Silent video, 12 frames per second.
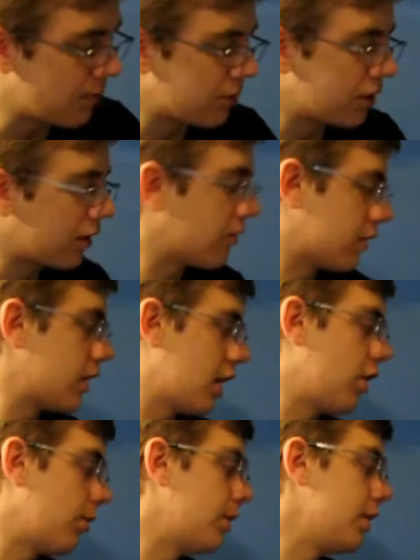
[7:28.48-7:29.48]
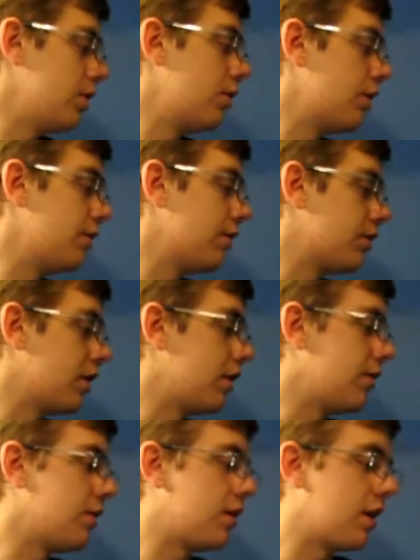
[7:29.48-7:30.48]
with a different tail, but you know what? If there's not a
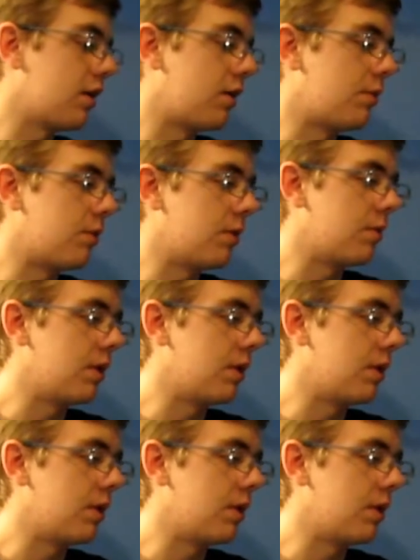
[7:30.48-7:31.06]
different tail, I won't